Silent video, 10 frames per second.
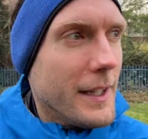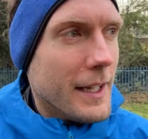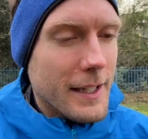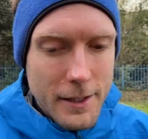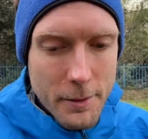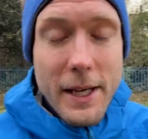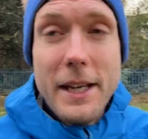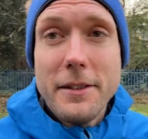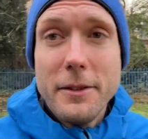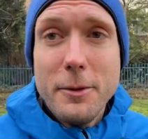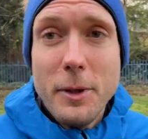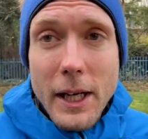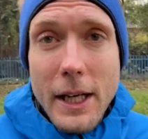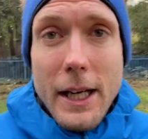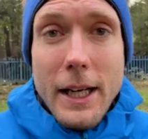Uh, we're here to do
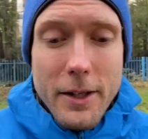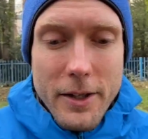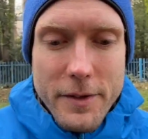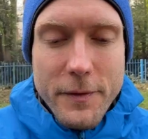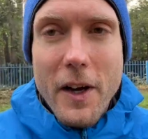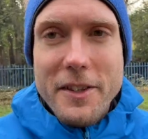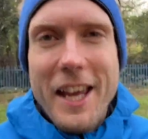nice fast